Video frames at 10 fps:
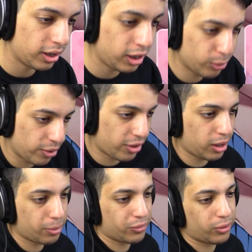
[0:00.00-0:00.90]
anyone, then I
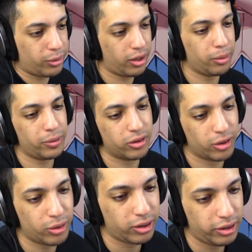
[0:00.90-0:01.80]
prefer helping
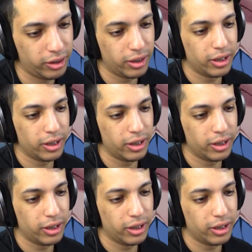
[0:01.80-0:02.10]
Sayori.